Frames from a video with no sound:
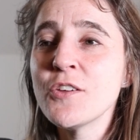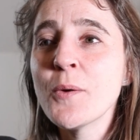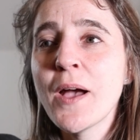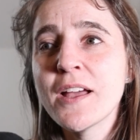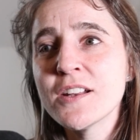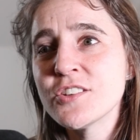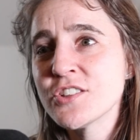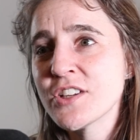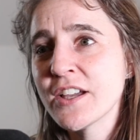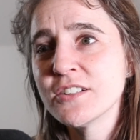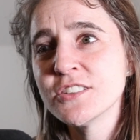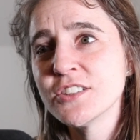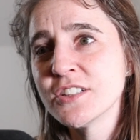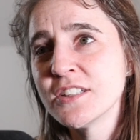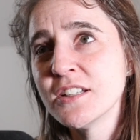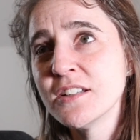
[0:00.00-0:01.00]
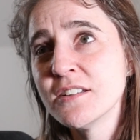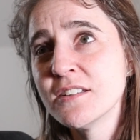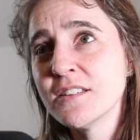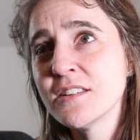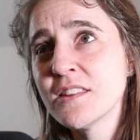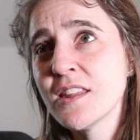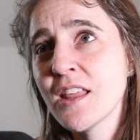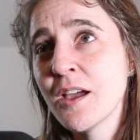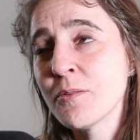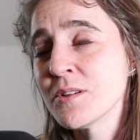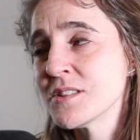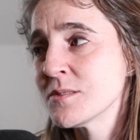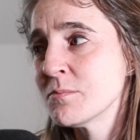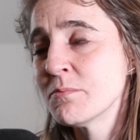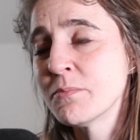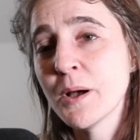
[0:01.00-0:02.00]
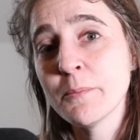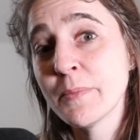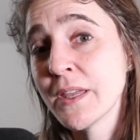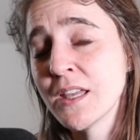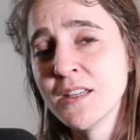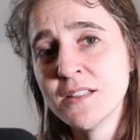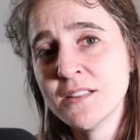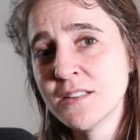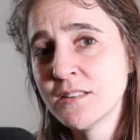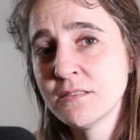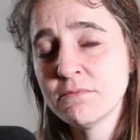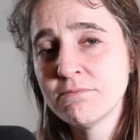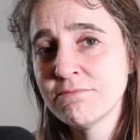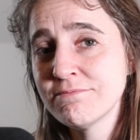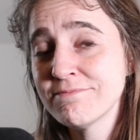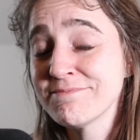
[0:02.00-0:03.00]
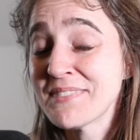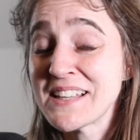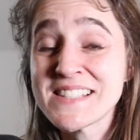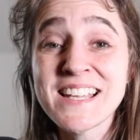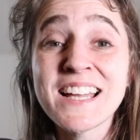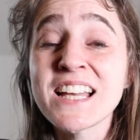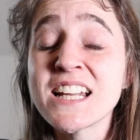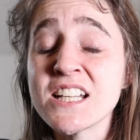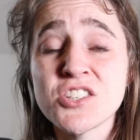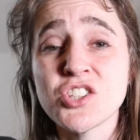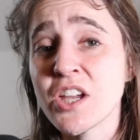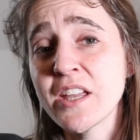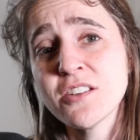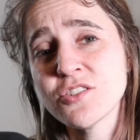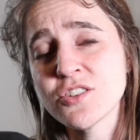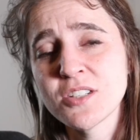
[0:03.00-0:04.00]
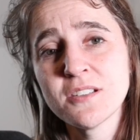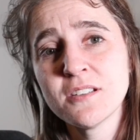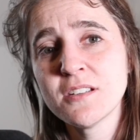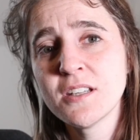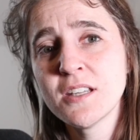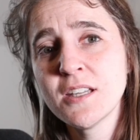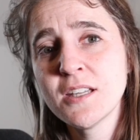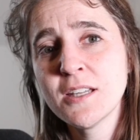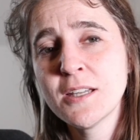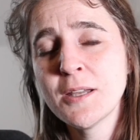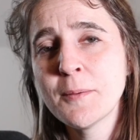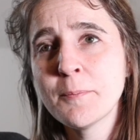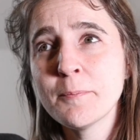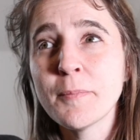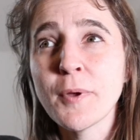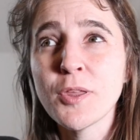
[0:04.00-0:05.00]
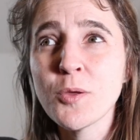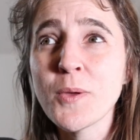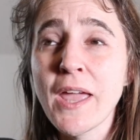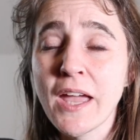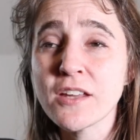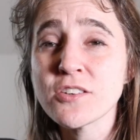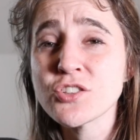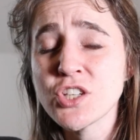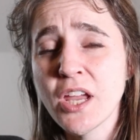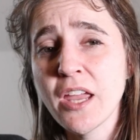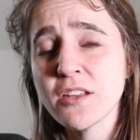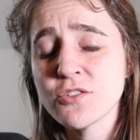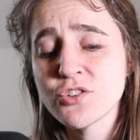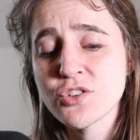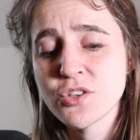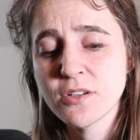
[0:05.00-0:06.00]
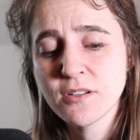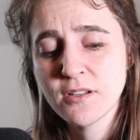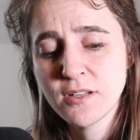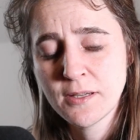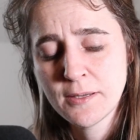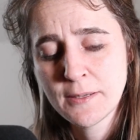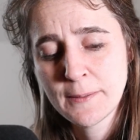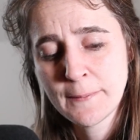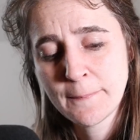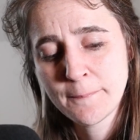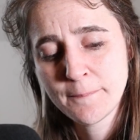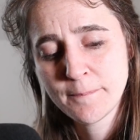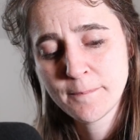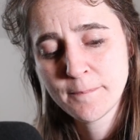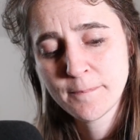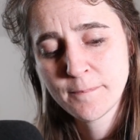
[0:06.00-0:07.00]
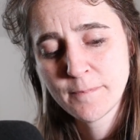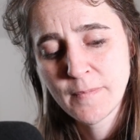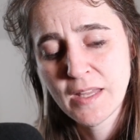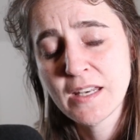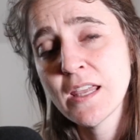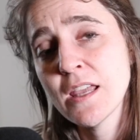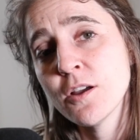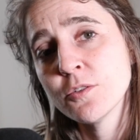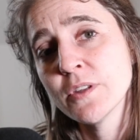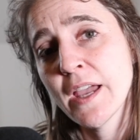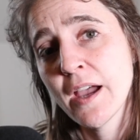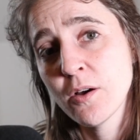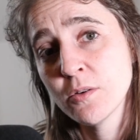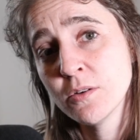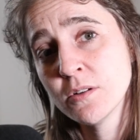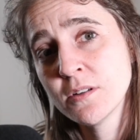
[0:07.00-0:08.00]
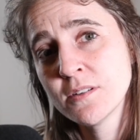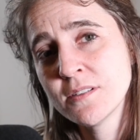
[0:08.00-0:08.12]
had a childhood that was bumpy, that's not going to change. But you can change and heal now.